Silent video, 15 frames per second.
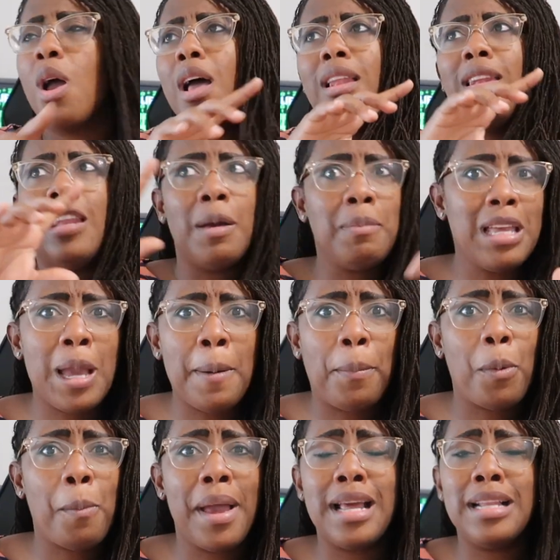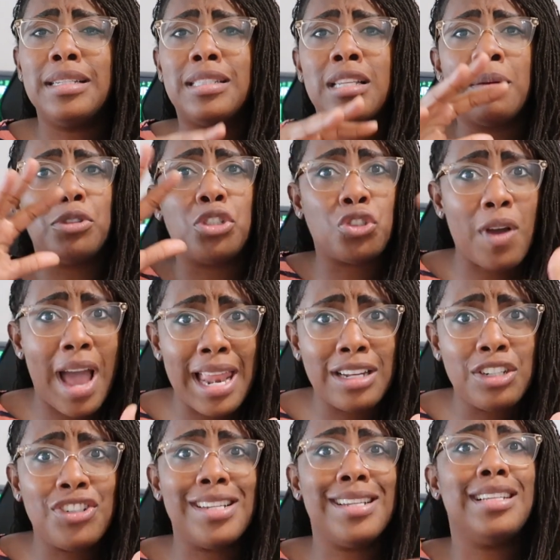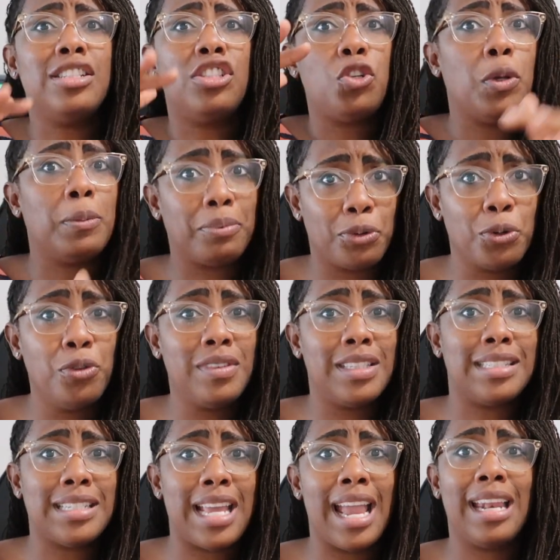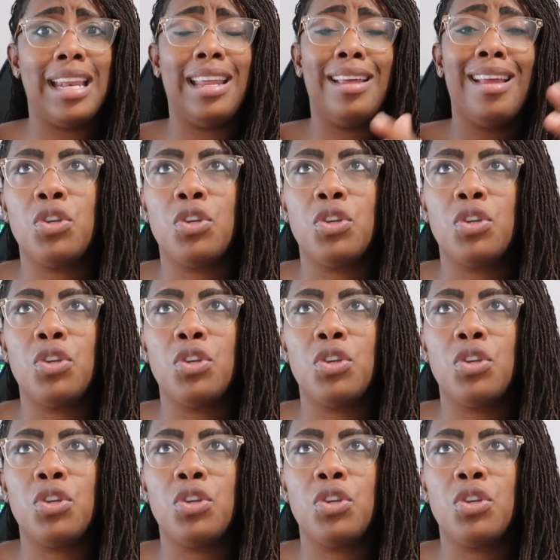Let me implement some strategies to improve the scanning.